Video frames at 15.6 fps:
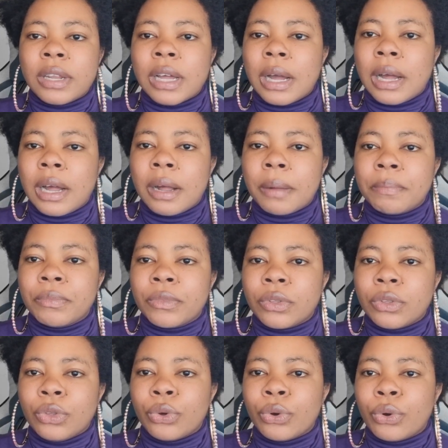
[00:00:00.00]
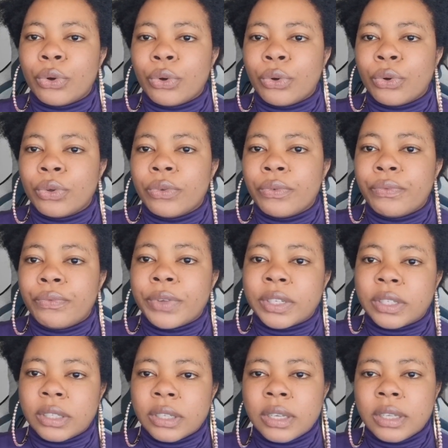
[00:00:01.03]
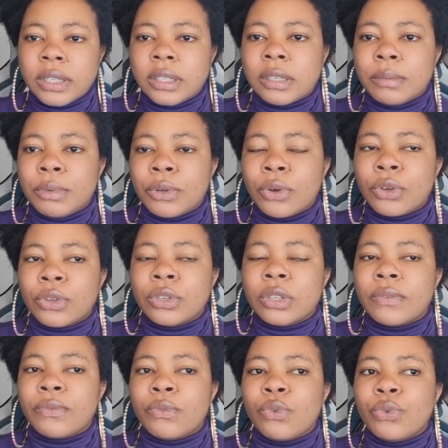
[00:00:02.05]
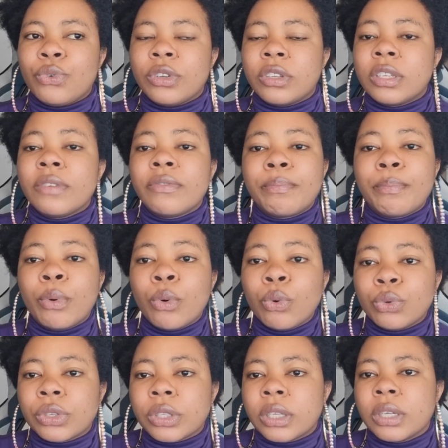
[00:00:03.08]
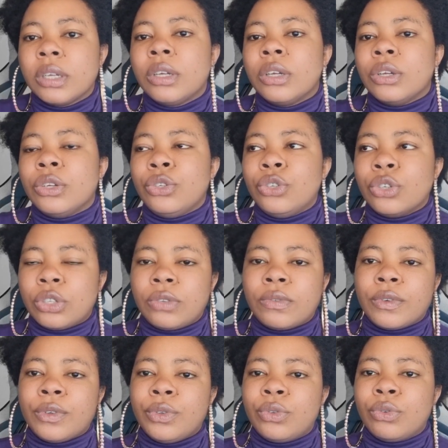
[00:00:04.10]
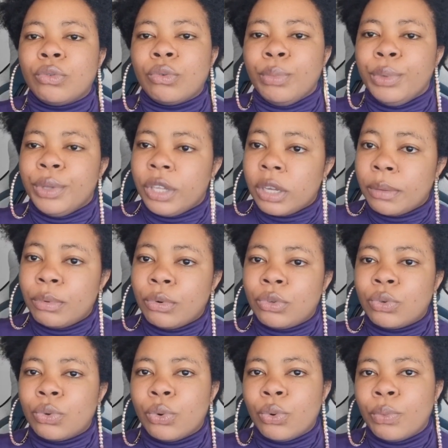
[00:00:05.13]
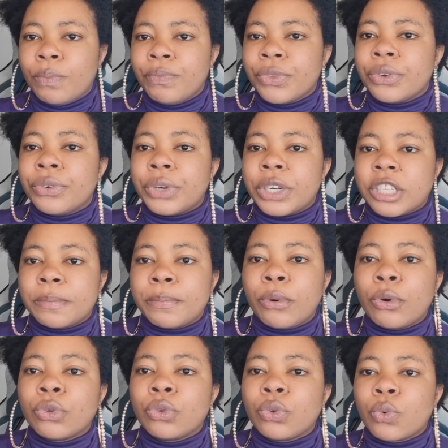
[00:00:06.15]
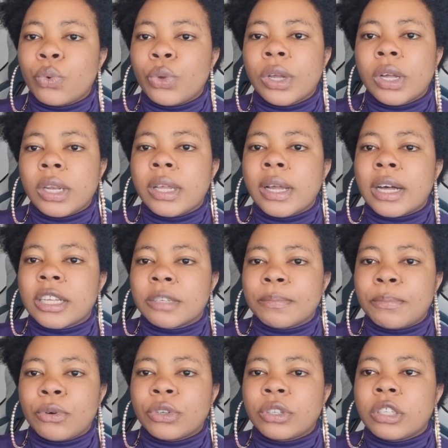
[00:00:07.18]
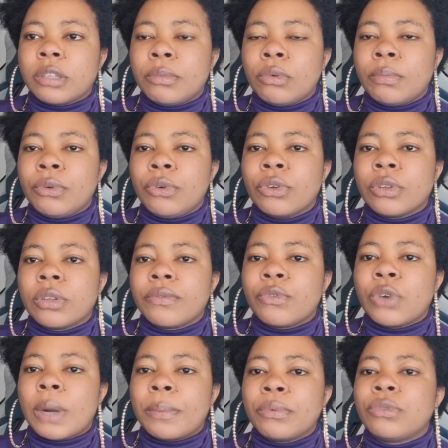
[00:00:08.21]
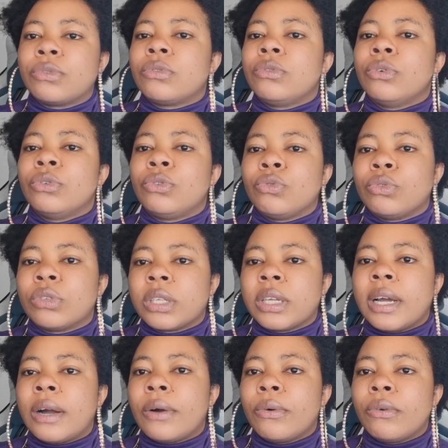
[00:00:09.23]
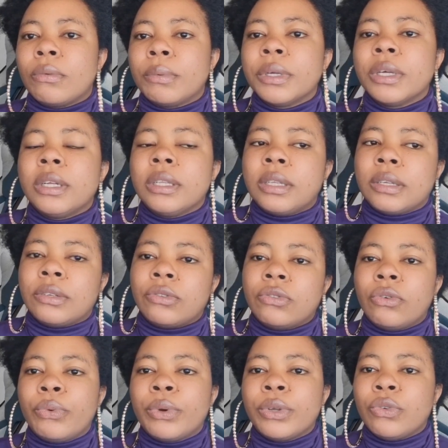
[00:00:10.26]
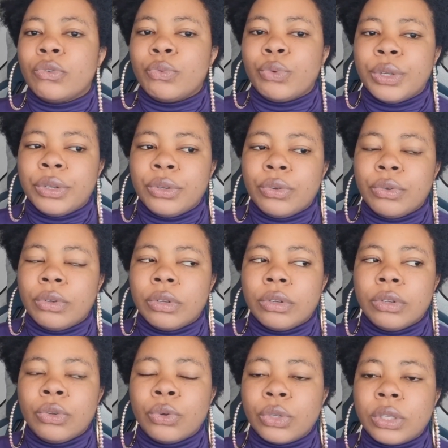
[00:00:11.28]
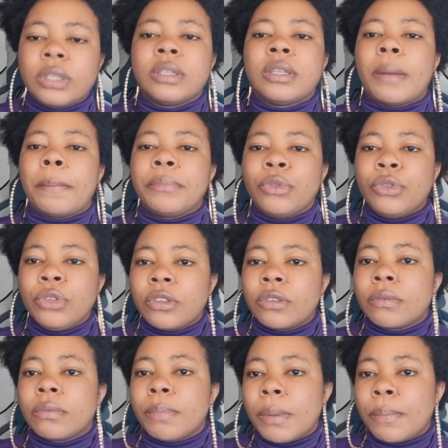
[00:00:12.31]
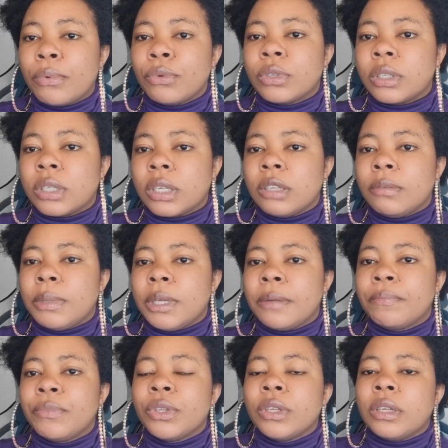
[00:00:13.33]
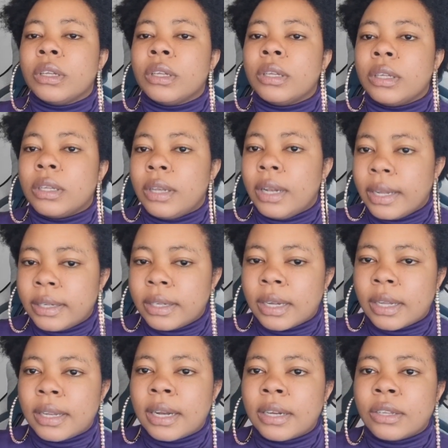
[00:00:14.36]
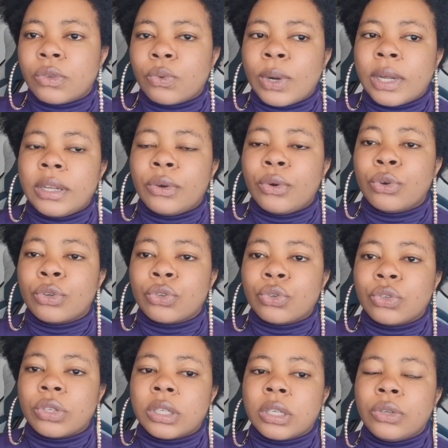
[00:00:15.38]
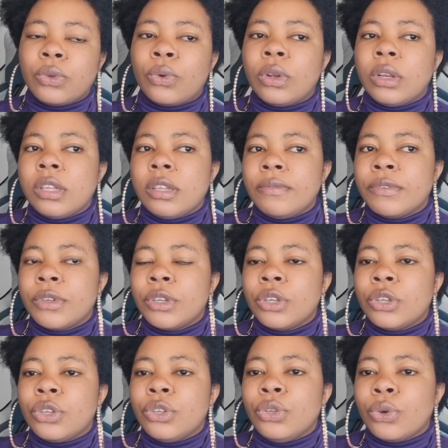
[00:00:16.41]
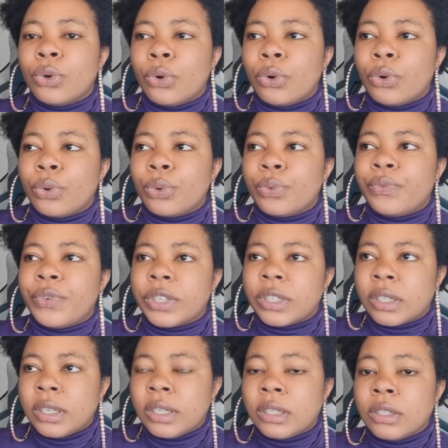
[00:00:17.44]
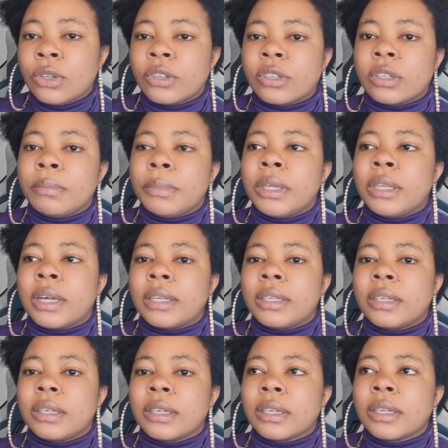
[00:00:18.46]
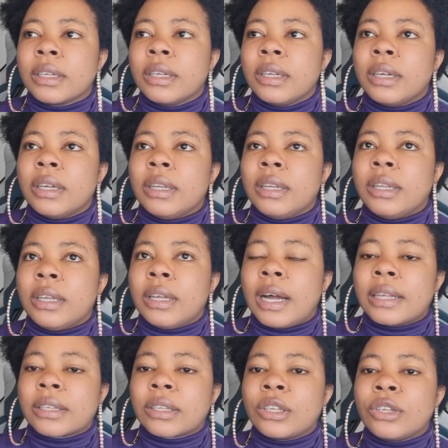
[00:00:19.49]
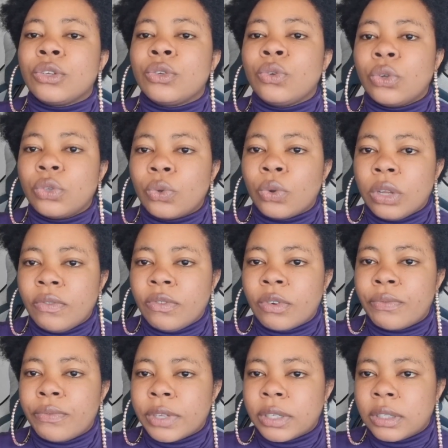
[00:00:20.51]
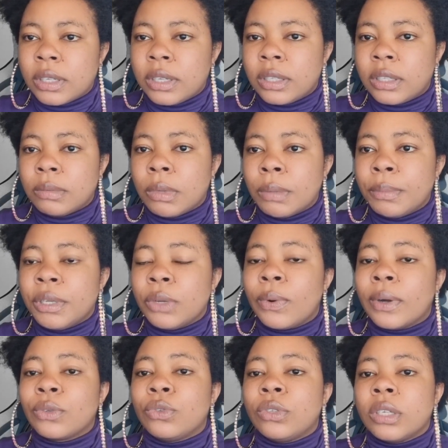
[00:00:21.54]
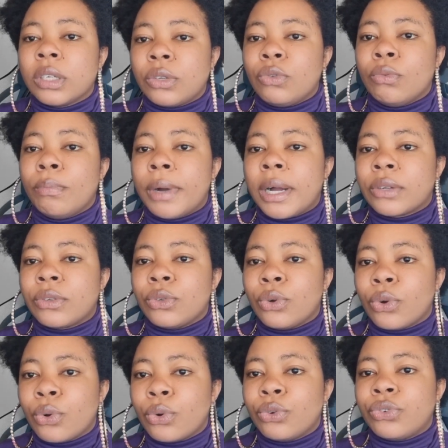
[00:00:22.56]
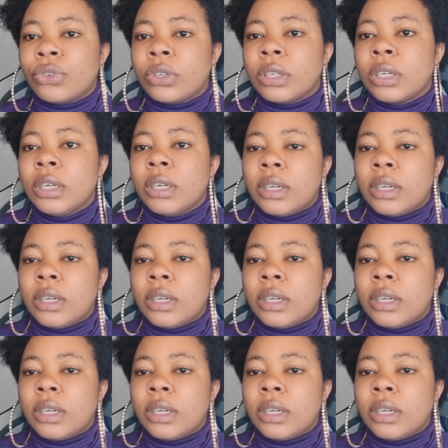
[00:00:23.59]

that your facility, because if you receive post, just for you to be able to respond quickly as possible, because if you happen not to stay at home, there's no way you will notice that these people send me a letter. That is why they also say don't leave your facility. Doesn't mean that they asking you not to leave your facility. Maybe they want to take you back to your country.